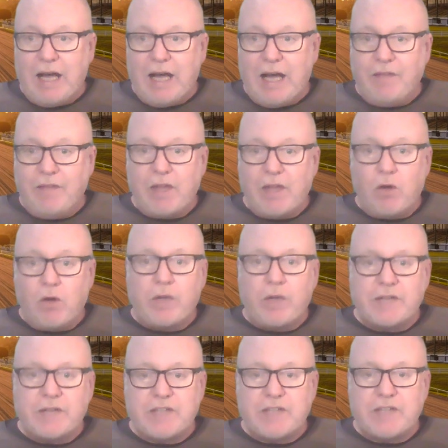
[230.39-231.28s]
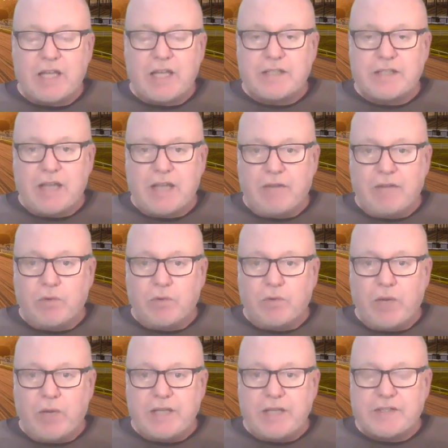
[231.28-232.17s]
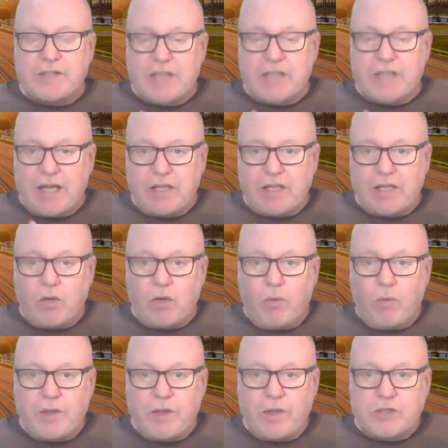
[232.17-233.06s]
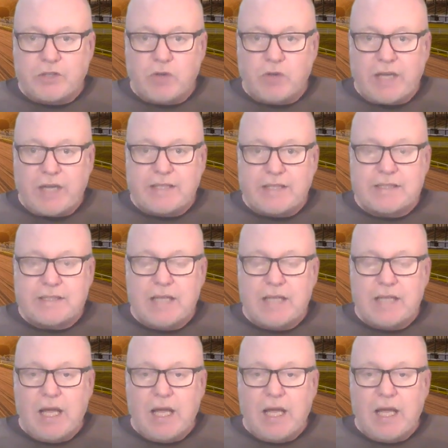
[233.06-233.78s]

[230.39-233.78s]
and they all get together to have a race at the all-weather tracks